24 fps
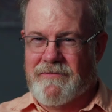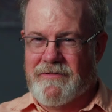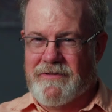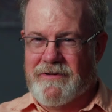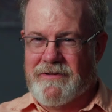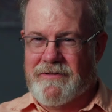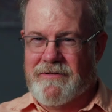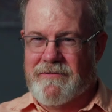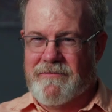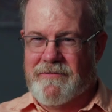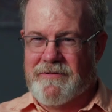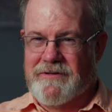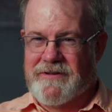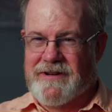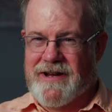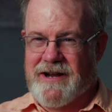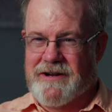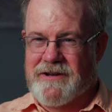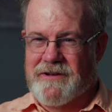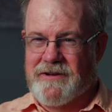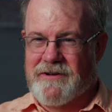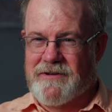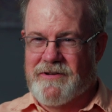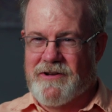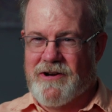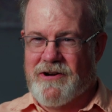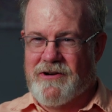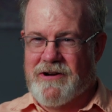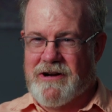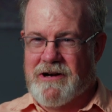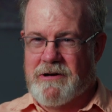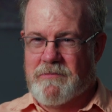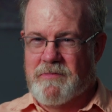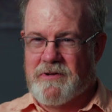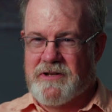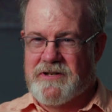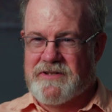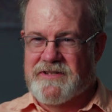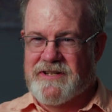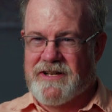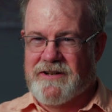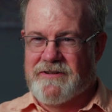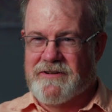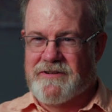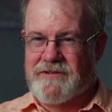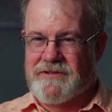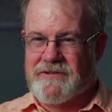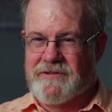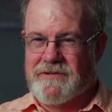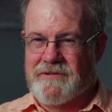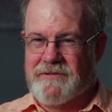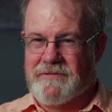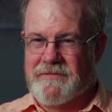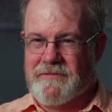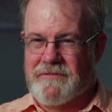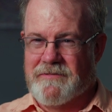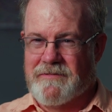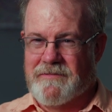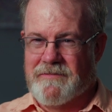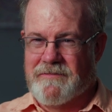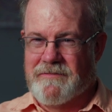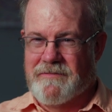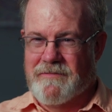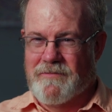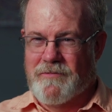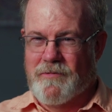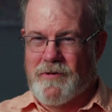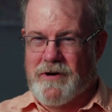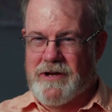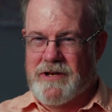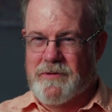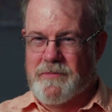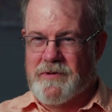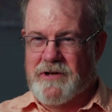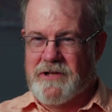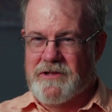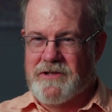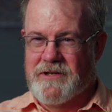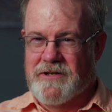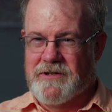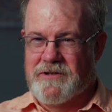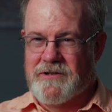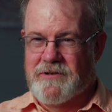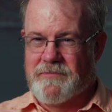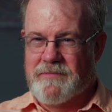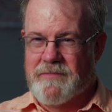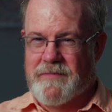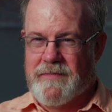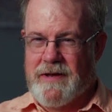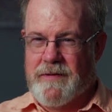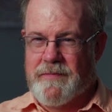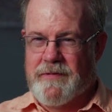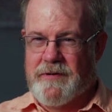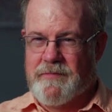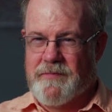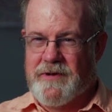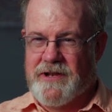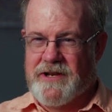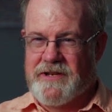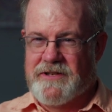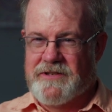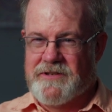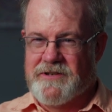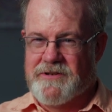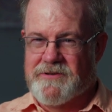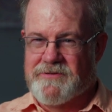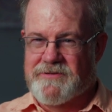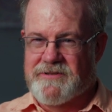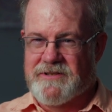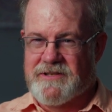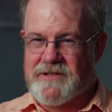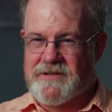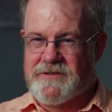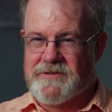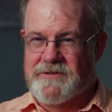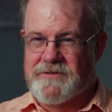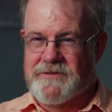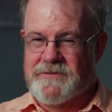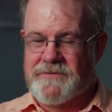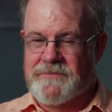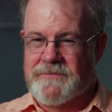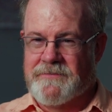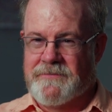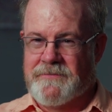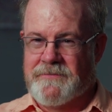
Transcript: we, we're not going to know how it plays out until quite a bit later, maybe many years later.